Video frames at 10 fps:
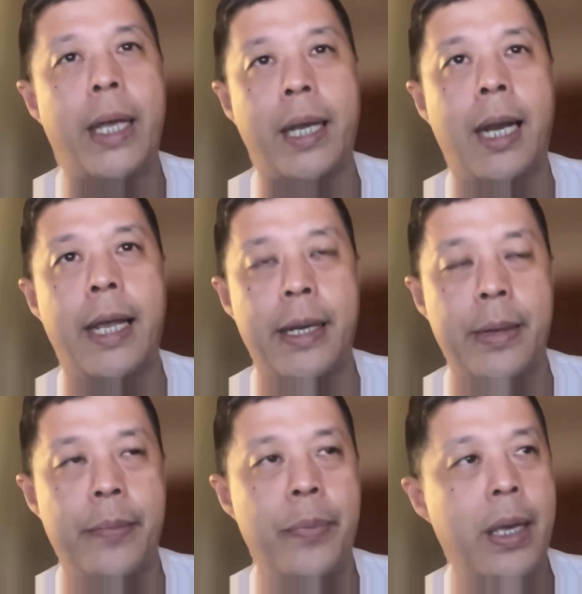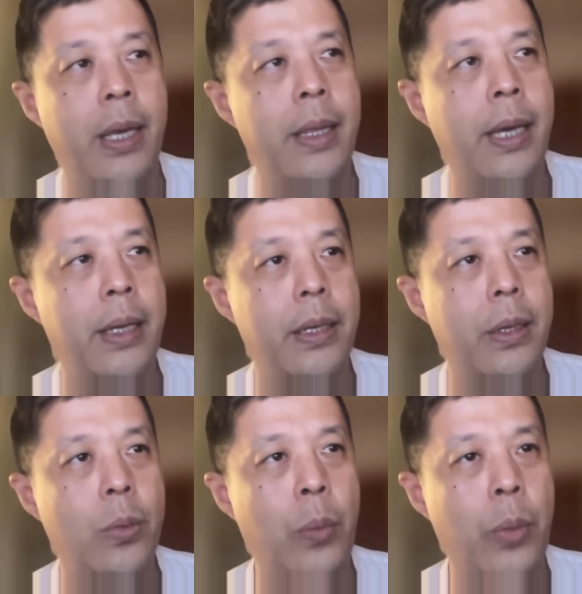quite clear, that
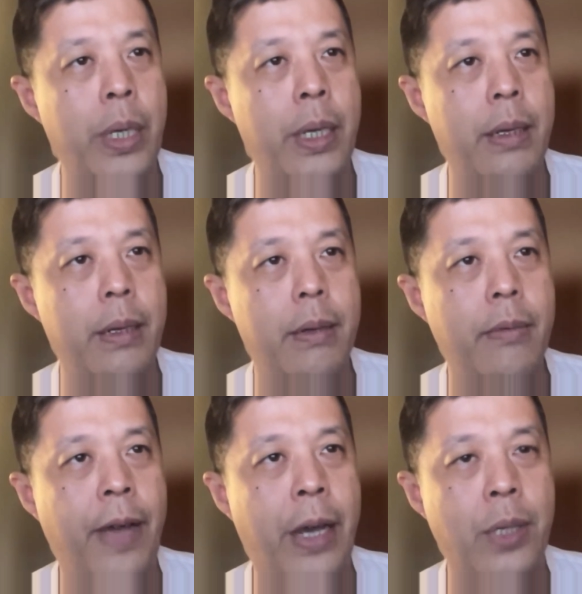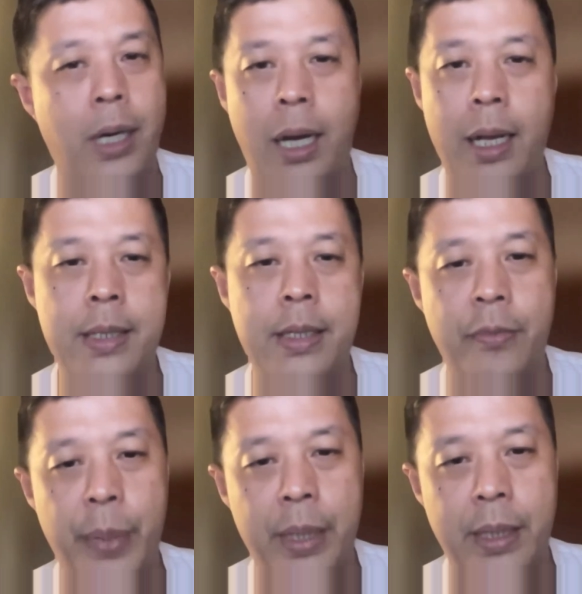when we found a cluster
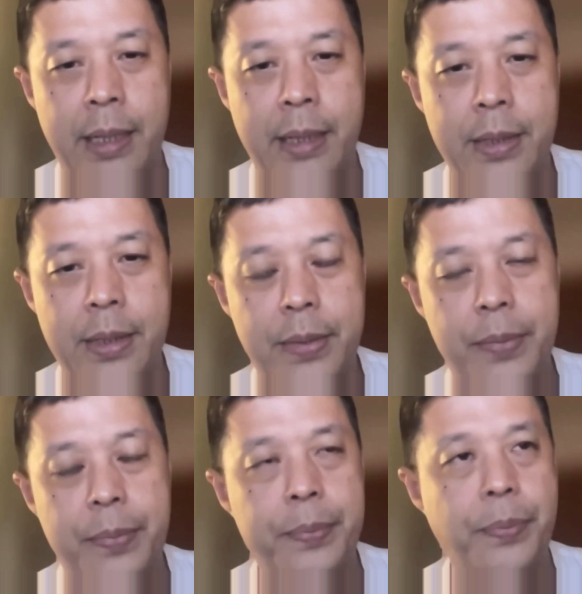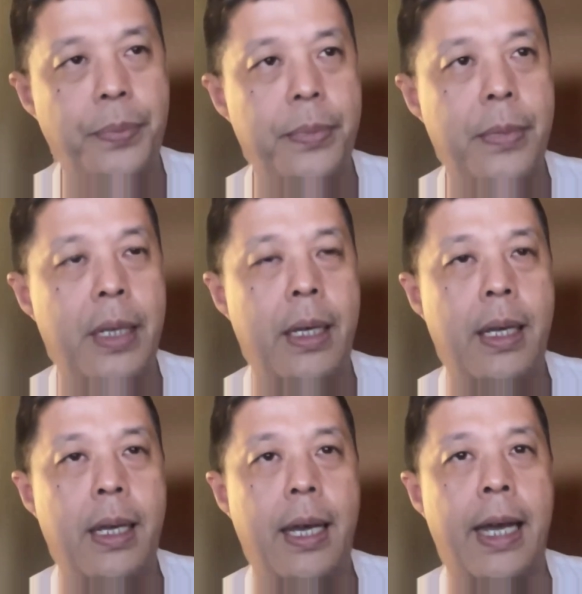of buildings,
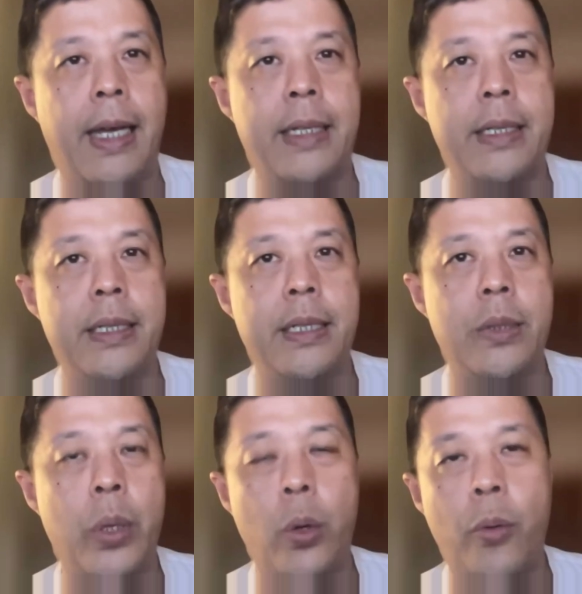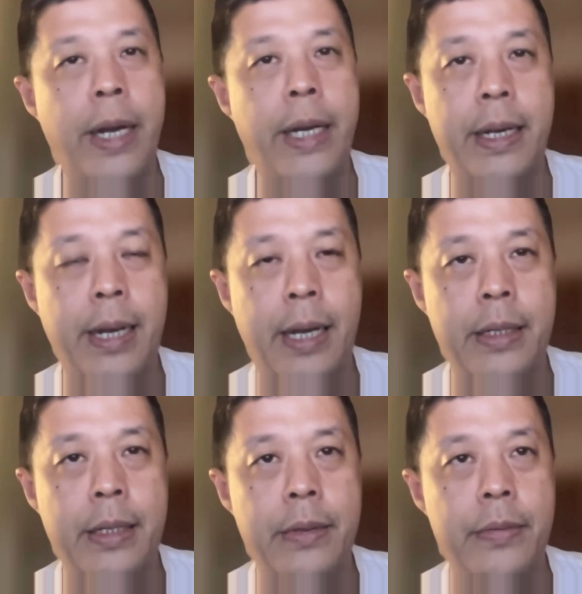and we already
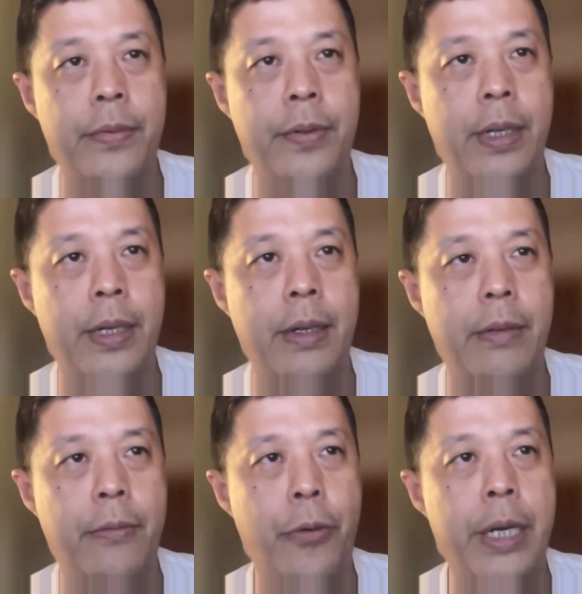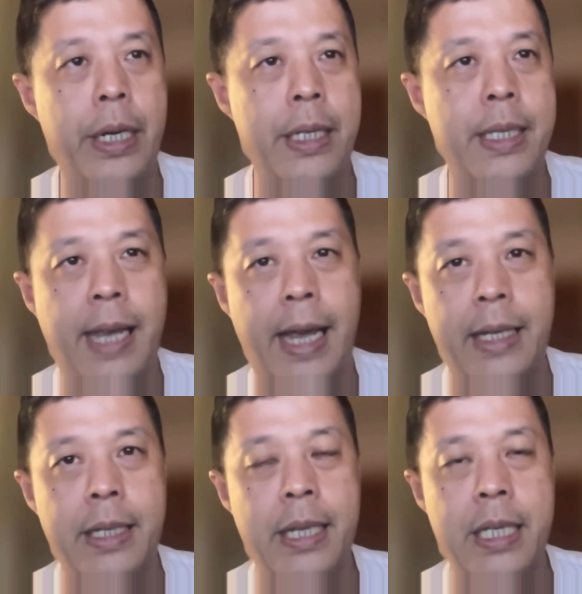kind of 3D
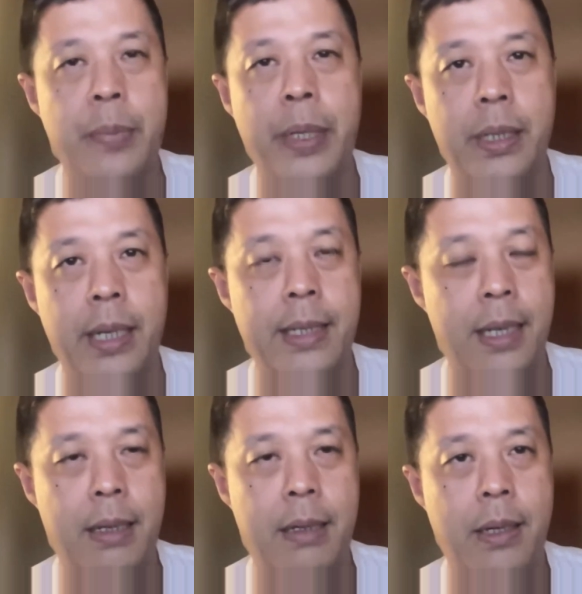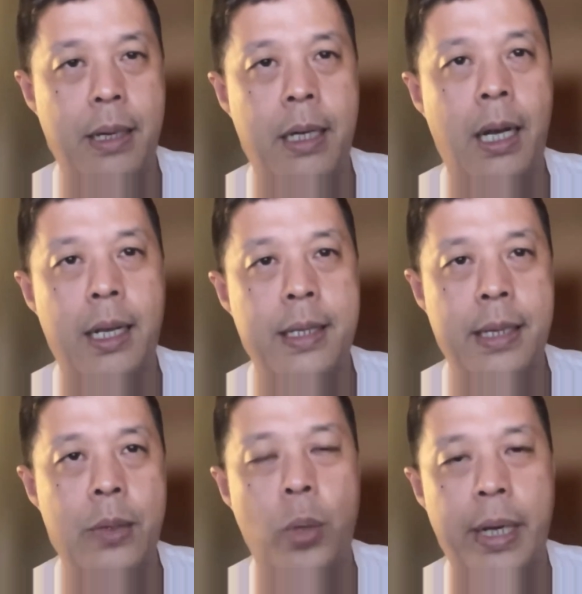scanned these buildings,
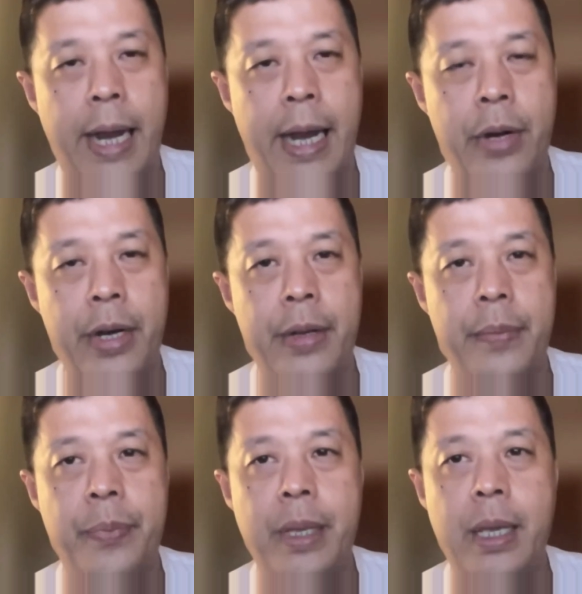clustered in one area.